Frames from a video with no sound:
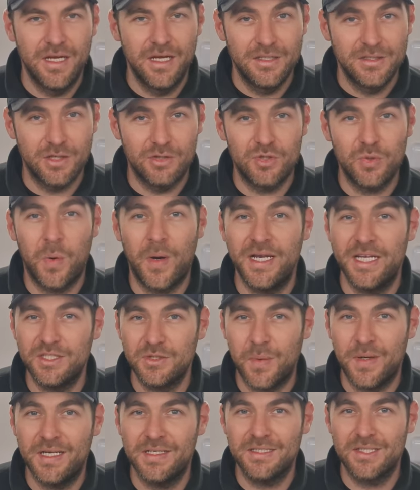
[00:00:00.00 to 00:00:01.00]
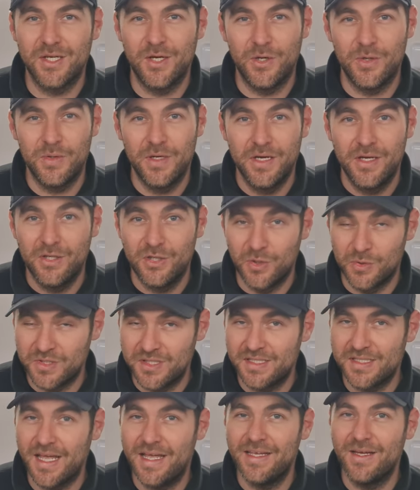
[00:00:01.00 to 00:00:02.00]
So 2022, you'll
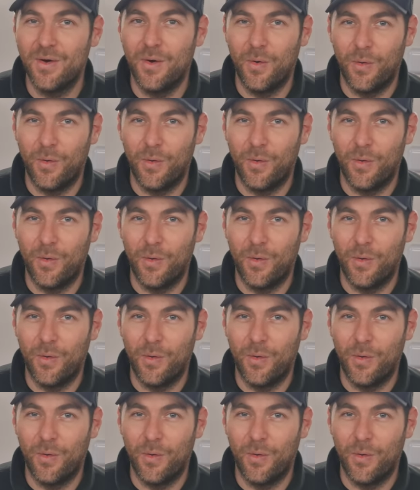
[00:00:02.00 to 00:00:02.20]
see